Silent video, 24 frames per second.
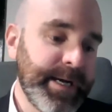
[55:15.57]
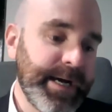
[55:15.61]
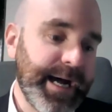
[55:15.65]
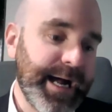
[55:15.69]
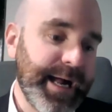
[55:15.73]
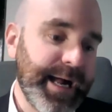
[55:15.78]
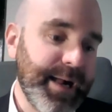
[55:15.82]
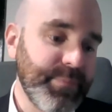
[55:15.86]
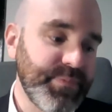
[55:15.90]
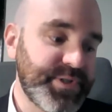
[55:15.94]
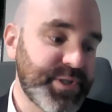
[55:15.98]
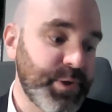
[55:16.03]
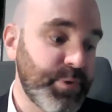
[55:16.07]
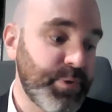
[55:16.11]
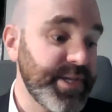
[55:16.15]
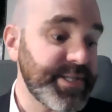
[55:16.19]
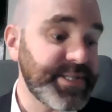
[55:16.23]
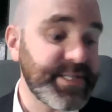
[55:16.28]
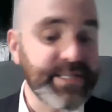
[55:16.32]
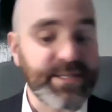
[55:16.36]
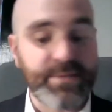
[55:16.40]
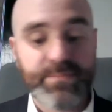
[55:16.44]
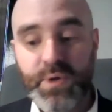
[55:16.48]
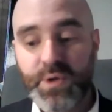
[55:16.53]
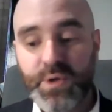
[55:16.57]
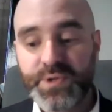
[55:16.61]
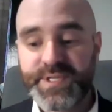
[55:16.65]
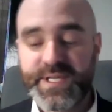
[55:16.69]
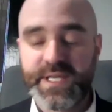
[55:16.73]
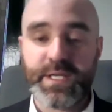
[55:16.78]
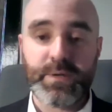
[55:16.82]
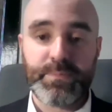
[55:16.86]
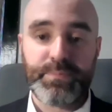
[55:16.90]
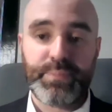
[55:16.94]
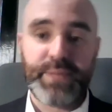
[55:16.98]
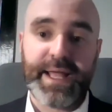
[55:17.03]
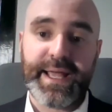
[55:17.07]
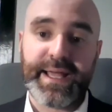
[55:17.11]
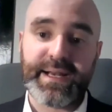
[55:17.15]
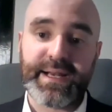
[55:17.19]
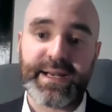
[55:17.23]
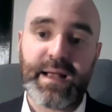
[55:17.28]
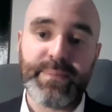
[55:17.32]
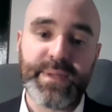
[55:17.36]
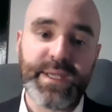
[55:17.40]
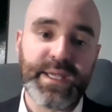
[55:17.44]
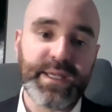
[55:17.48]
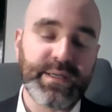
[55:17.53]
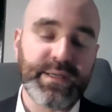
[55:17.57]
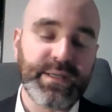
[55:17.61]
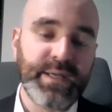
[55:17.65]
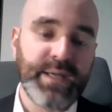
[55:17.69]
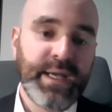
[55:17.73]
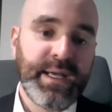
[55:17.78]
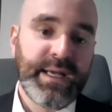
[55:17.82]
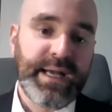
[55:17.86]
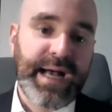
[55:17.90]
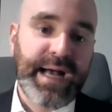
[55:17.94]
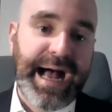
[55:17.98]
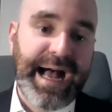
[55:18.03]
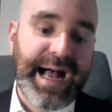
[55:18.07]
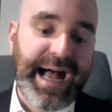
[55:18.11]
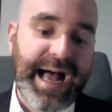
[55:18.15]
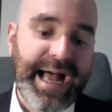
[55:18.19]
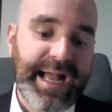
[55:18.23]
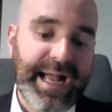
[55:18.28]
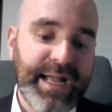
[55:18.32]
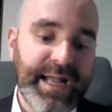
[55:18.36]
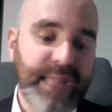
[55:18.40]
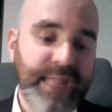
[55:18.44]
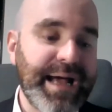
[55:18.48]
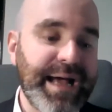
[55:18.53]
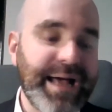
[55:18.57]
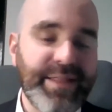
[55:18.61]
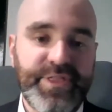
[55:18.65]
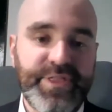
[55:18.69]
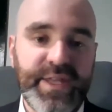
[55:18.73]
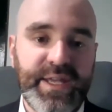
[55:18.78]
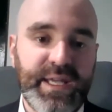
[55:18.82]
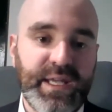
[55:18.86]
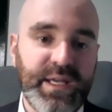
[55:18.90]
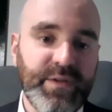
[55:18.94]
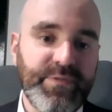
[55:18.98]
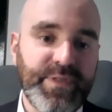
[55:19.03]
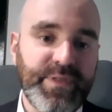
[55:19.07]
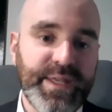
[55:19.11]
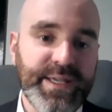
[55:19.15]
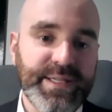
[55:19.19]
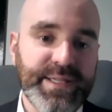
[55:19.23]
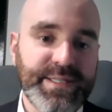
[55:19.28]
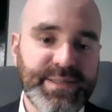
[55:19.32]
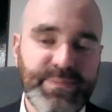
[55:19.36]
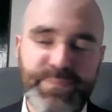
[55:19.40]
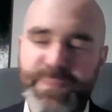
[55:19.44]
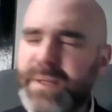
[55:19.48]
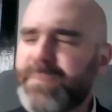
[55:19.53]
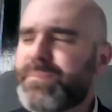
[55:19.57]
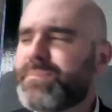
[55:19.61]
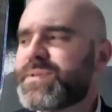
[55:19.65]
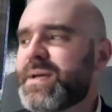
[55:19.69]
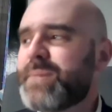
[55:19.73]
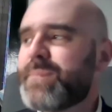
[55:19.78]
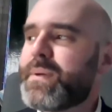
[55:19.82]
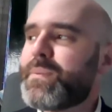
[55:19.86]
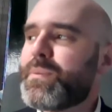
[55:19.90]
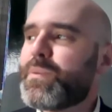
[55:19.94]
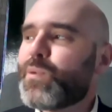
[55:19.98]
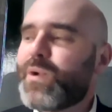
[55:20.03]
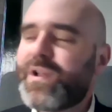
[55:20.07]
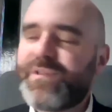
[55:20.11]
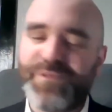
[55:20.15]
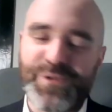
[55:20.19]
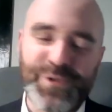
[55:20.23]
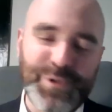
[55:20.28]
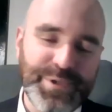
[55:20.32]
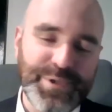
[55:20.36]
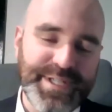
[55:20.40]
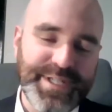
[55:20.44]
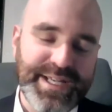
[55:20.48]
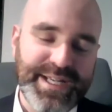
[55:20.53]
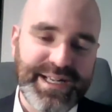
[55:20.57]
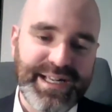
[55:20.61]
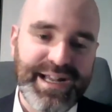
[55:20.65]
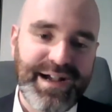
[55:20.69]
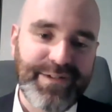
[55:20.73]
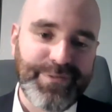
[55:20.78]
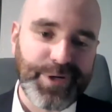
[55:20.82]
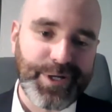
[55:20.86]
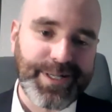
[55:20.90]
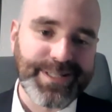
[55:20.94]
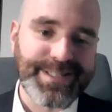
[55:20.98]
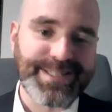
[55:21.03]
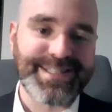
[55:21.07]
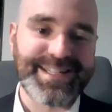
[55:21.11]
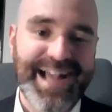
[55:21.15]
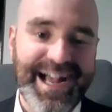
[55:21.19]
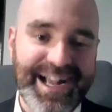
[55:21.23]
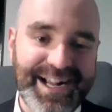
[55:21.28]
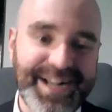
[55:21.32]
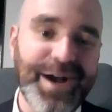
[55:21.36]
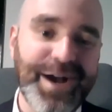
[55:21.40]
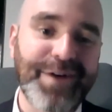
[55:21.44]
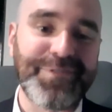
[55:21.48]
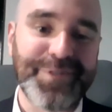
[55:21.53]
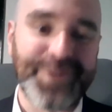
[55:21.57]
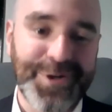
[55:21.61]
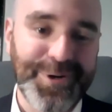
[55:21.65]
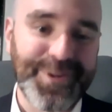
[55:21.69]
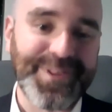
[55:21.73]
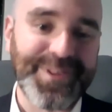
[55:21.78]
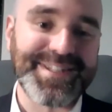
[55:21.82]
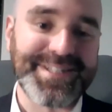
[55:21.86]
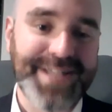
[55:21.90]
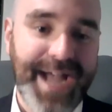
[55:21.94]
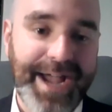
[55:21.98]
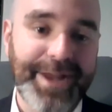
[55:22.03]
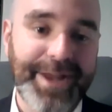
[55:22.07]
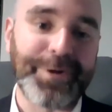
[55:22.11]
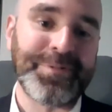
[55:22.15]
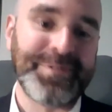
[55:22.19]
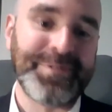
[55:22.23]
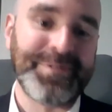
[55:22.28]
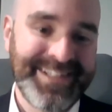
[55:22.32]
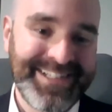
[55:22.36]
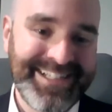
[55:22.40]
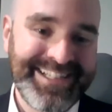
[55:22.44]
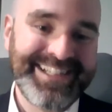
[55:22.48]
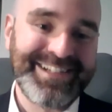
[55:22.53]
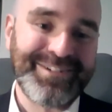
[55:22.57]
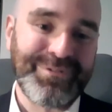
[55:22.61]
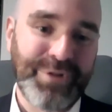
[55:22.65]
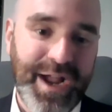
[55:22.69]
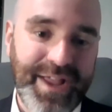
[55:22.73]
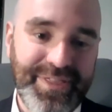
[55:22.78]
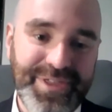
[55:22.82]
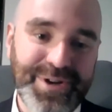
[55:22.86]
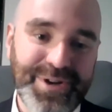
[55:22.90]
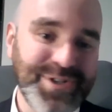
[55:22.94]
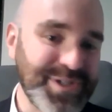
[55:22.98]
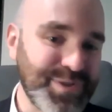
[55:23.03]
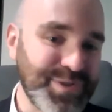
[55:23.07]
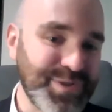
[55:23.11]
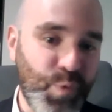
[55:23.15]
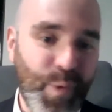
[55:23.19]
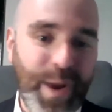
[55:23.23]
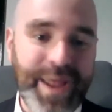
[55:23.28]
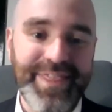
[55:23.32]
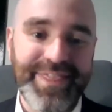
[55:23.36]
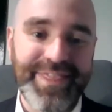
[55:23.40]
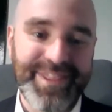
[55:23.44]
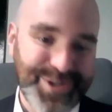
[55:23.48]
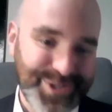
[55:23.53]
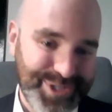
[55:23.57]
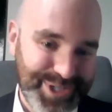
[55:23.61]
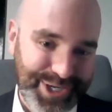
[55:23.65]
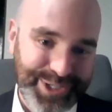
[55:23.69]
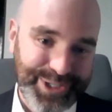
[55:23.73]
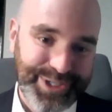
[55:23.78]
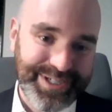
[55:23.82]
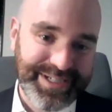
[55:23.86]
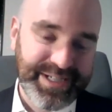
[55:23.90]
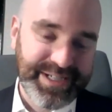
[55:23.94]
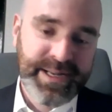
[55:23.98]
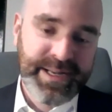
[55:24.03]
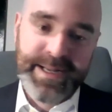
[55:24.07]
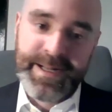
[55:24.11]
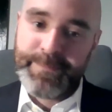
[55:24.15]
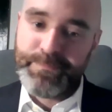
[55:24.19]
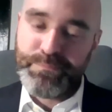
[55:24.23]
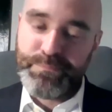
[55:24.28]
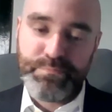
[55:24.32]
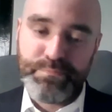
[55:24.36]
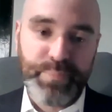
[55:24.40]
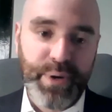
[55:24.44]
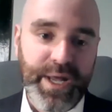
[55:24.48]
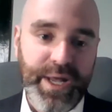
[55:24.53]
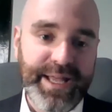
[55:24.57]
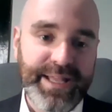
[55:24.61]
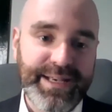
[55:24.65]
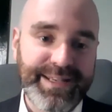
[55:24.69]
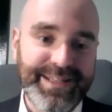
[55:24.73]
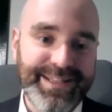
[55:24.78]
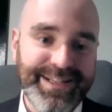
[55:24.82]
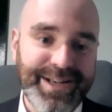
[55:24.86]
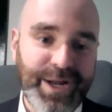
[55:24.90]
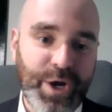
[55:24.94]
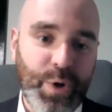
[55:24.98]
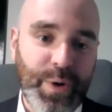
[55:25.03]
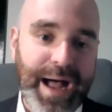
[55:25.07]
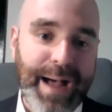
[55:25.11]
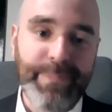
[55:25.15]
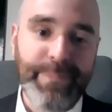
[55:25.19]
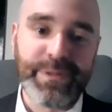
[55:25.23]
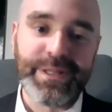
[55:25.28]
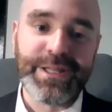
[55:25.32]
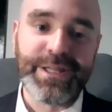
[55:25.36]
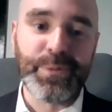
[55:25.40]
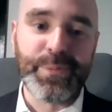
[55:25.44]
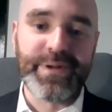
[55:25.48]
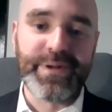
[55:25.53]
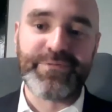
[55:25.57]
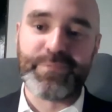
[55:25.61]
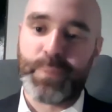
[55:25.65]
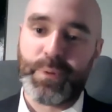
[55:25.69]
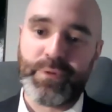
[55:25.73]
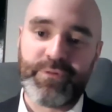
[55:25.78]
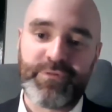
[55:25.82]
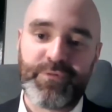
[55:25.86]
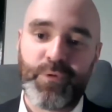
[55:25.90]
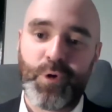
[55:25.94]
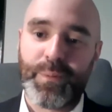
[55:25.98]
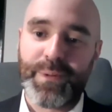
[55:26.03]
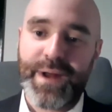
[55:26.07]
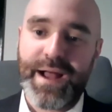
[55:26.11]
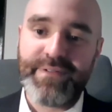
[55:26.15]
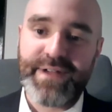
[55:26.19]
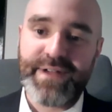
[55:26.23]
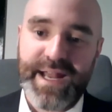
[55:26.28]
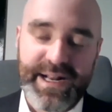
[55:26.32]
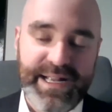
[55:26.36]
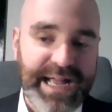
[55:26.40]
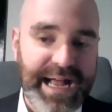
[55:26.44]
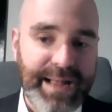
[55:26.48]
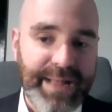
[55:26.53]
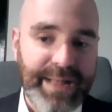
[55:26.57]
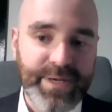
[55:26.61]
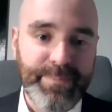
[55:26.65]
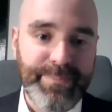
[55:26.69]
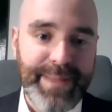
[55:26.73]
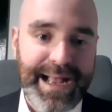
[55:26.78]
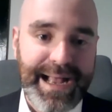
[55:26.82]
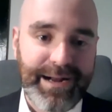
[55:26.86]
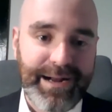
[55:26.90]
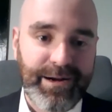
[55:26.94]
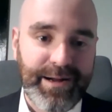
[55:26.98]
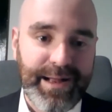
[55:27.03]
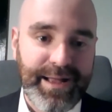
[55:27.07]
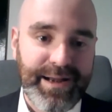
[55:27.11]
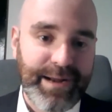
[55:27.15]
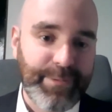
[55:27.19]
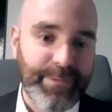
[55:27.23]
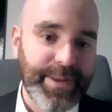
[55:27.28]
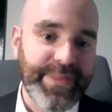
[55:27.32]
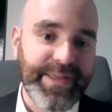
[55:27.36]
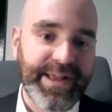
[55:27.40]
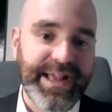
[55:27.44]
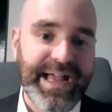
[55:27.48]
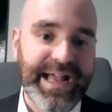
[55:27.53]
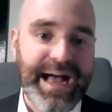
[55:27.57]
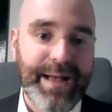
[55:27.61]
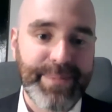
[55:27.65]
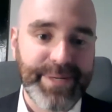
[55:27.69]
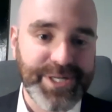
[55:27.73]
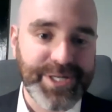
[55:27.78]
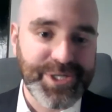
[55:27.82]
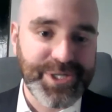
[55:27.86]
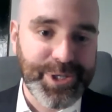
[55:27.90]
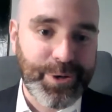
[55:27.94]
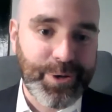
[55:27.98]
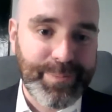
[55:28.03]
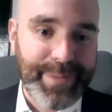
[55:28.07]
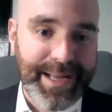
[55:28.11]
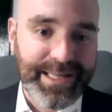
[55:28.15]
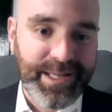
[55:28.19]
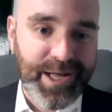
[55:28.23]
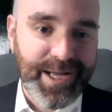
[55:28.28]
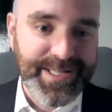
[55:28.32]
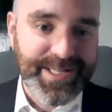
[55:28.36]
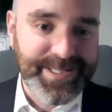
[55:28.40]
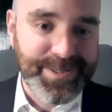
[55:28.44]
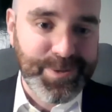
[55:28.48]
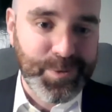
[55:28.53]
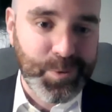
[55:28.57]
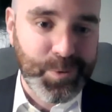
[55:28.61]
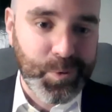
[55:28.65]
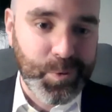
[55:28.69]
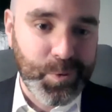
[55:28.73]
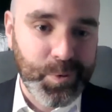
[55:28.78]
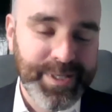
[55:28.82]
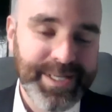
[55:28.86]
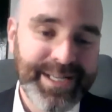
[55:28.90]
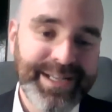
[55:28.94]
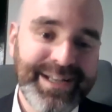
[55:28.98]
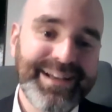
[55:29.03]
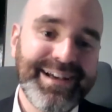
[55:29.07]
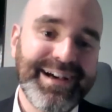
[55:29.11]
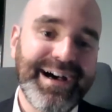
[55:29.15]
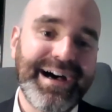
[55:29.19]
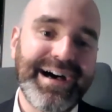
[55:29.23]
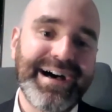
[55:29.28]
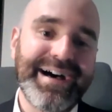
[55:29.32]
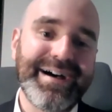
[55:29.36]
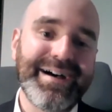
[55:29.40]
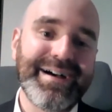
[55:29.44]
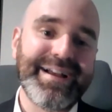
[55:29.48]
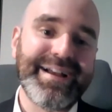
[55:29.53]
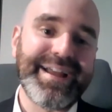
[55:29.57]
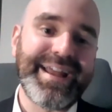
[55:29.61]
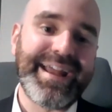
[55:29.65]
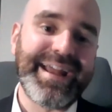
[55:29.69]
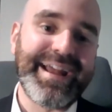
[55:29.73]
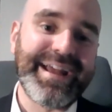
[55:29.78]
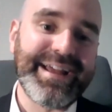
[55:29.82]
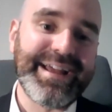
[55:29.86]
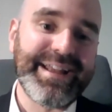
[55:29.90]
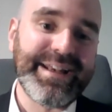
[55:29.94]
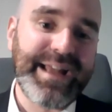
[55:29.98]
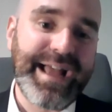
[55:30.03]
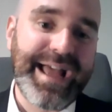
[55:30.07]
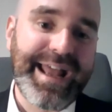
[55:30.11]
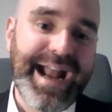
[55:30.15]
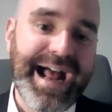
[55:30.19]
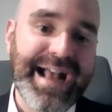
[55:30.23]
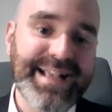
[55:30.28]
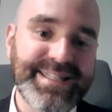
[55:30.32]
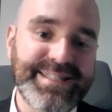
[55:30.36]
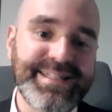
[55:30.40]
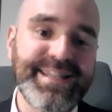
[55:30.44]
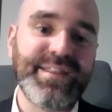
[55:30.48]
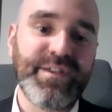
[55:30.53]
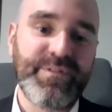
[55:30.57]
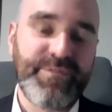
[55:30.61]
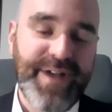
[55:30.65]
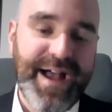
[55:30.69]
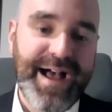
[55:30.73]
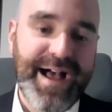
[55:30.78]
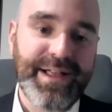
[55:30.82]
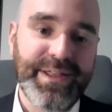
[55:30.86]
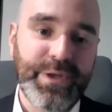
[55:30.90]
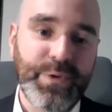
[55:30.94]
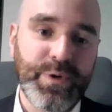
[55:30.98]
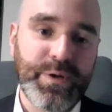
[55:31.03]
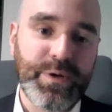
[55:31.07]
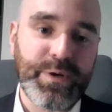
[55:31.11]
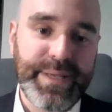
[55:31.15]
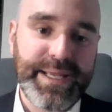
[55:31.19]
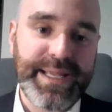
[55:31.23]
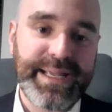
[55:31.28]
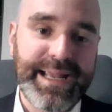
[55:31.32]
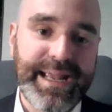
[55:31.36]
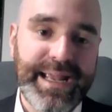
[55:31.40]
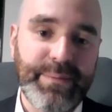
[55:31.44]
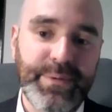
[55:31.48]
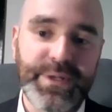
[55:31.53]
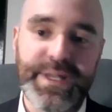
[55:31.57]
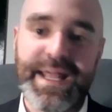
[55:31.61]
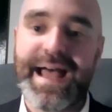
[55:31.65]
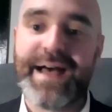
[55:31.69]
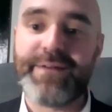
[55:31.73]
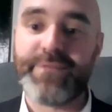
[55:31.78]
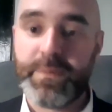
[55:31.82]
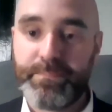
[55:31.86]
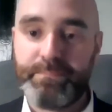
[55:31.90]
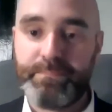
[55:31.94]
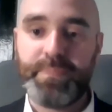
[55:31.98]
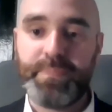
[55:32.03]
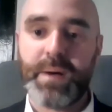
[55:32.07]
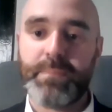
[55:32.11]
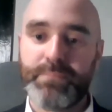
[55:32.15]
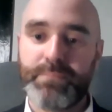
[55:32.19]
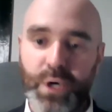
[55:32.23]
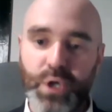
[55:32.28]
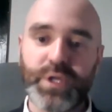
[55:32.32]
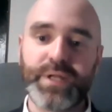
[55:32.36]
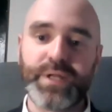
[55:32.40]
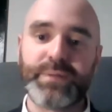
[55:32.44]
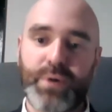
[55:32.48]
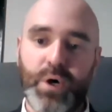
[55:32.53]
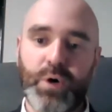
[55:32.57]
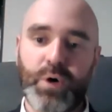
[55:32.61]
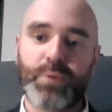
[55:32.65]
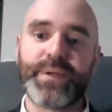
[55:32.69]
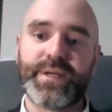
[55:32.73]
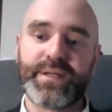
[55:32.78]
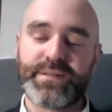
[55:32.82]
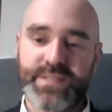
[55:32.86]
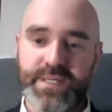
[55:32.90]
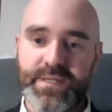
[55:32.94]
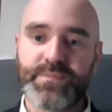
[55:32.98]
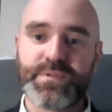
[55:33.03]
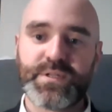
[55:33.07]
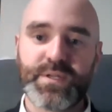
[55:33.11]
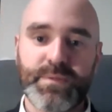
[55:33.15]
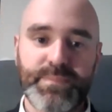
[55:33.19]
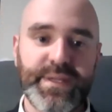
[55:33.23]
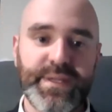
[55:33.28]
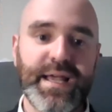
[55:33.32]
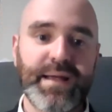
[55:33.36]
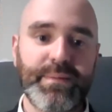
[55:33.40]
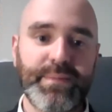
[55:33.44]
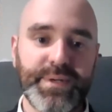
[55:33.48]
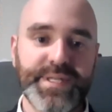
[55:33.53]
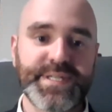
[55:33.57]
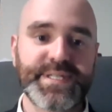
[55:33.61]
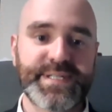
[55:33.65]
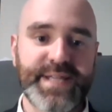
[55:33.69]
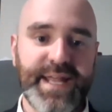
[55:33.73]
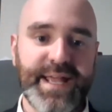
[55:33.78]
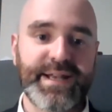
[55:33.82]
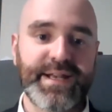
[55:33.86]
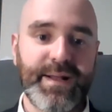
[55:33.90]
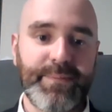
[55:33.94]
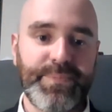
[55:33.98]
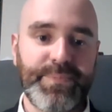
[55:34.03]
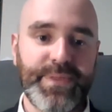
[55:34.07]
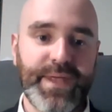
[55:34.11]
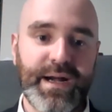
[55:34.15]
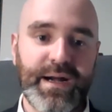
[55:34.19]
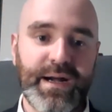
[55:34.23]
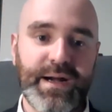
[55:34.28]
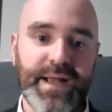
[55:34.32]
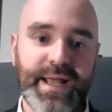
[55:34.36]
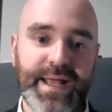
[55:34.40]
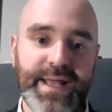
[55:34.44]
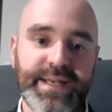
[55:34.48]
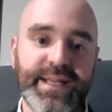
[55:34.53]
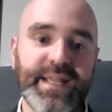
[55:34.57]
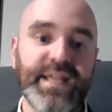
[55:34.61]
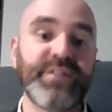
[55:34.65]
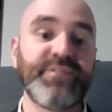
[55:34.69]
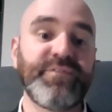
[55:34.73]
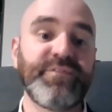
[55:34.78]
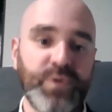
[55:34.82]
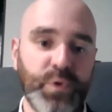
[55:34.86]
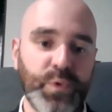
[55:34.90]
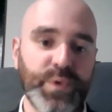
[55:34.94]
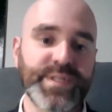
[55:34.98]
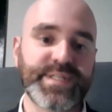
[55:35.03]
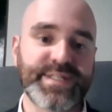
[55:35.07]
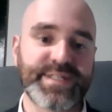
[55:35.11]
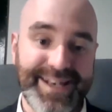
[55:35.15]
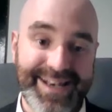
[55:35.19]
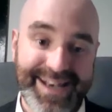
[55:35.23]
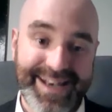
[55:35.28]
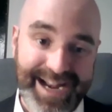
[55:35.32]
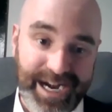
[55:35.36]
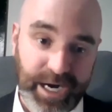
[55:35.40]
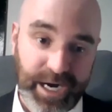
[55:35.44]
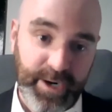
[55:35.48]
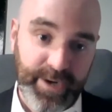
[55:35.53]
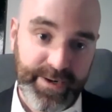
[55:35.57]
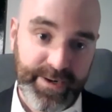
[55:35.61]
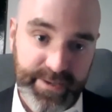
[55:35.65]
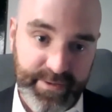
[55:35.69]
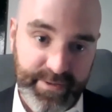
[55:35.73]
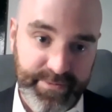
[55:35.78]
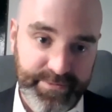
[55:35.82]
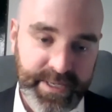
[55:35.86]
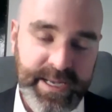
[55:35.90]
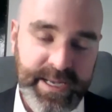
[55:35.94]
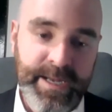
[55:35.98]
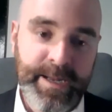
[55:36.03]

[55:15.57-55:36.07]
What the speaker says: So this is a multi-year plan. I mean, I am not thinking of this. Some people run for lieutenant governor because it's got governor in the title, right? They're just waiting their turn. But, I'm a little bit of a performer. I've got a comedy background. I ran the comedy show at my law school. And I see the value in being able to have a bully pulpit, to be able to stand up there and influence the narrative.